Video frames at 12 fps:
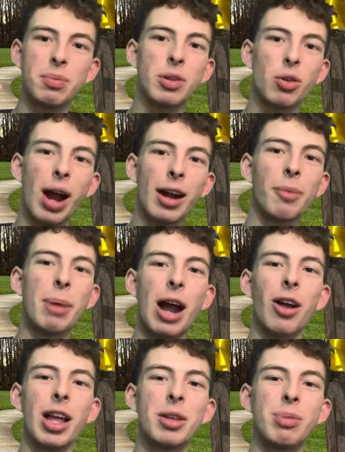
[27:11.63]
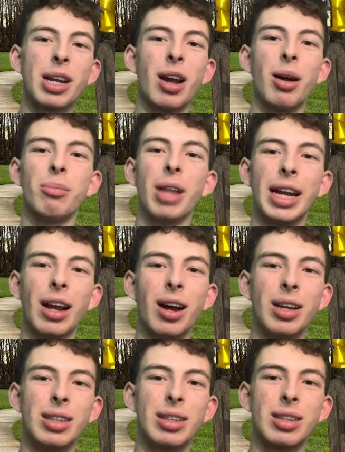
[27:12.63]
Cracker Barrel has become like
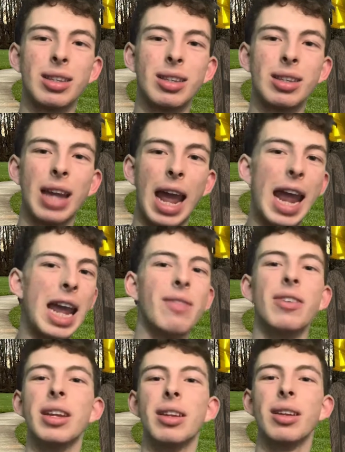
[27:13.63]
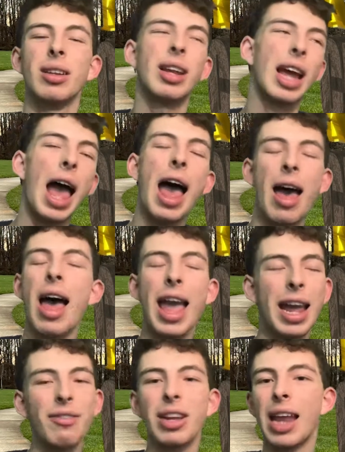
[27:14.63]
a heaven
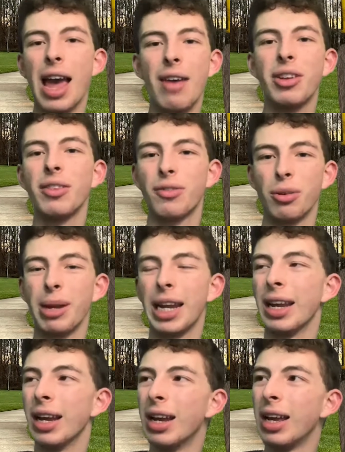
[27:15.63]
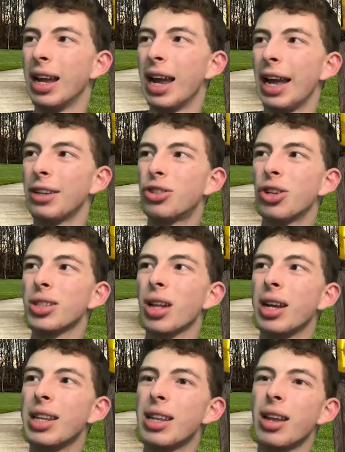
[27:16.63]
for me. It's just
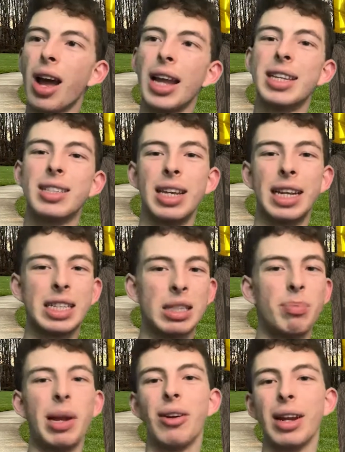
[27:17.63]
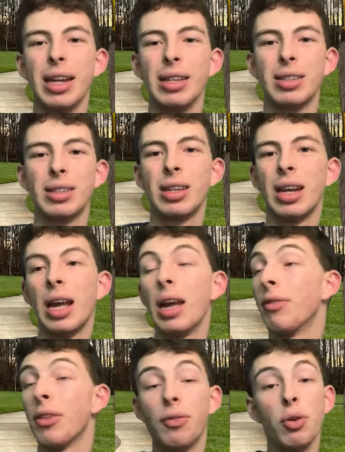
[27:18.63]
a nice experience.
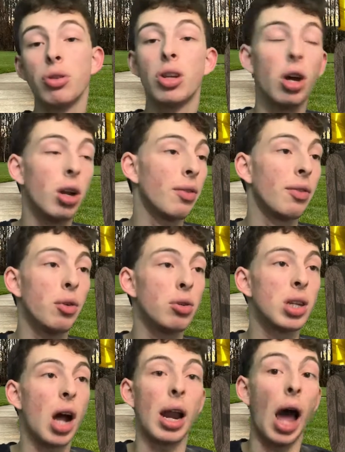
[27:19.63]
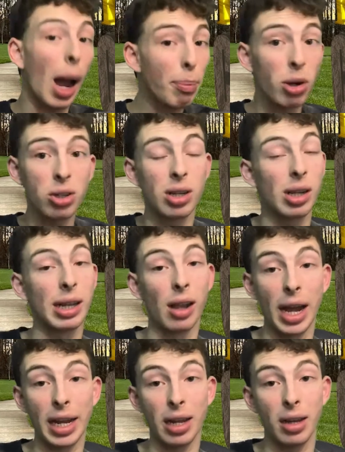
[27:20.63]
If the food's good, if the food's not, I personally
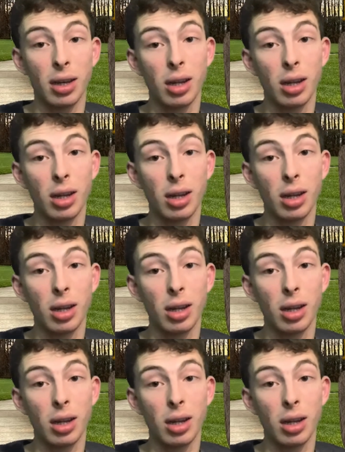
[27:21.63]
like it.